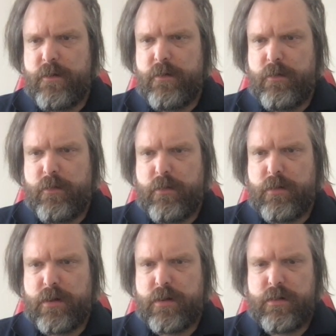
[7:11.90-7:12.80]

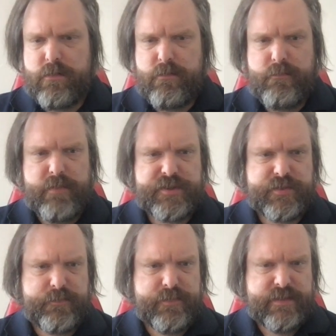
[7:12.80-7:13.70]
or
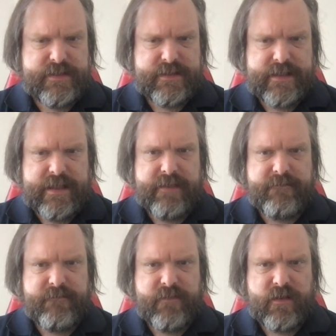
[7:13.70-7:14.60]
bishop to a5.